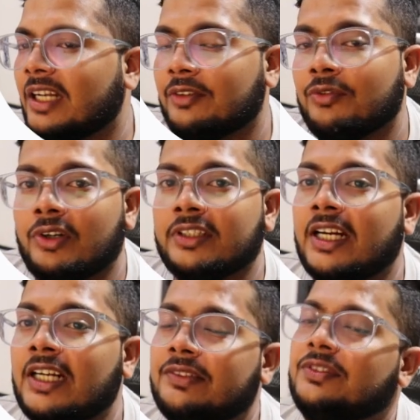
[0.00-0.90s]
For that
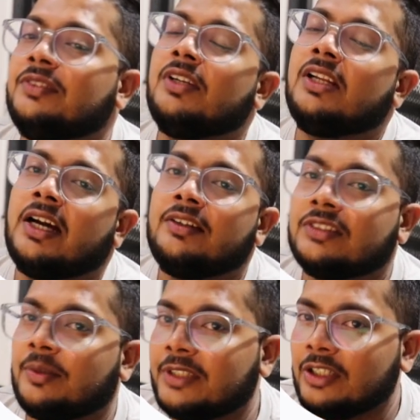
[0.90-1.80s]
we will have
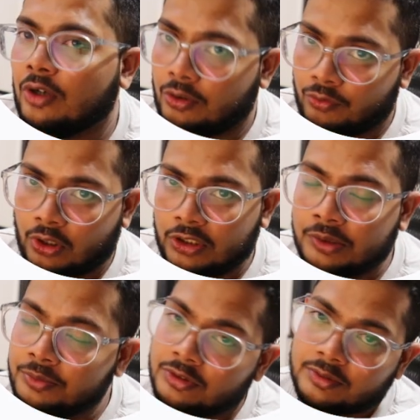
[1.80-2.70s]
something called volumes,
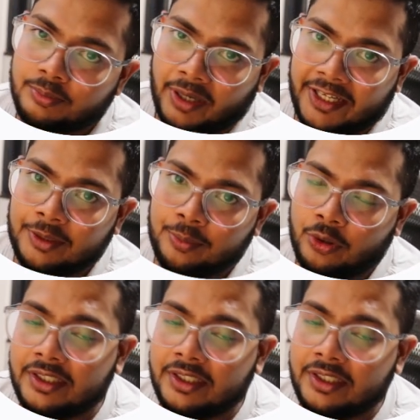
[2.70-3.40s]
bind point.